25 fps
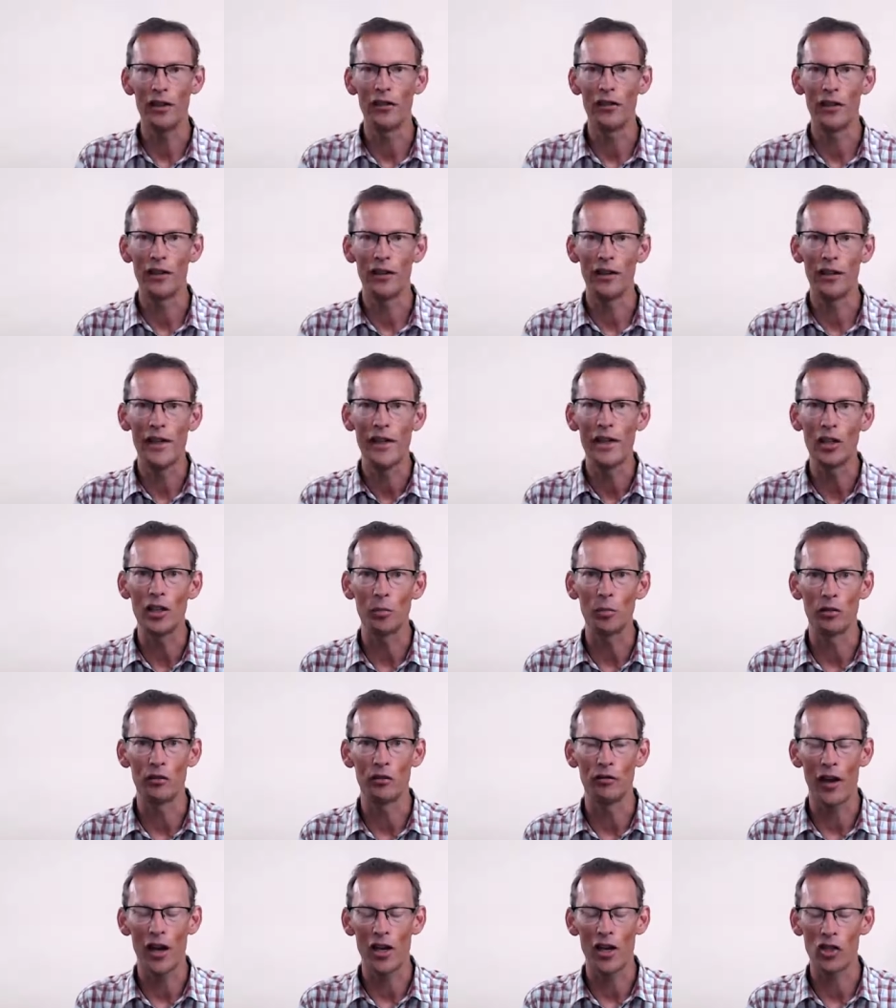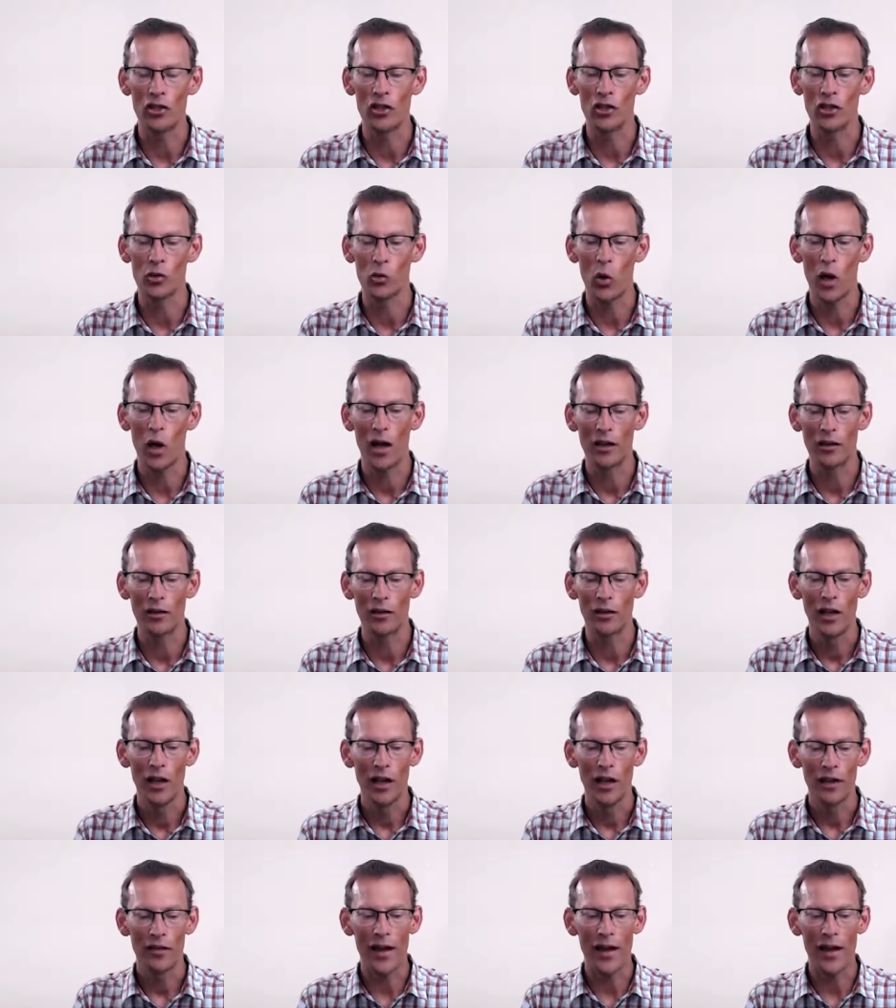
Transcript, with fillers: the legal profession as well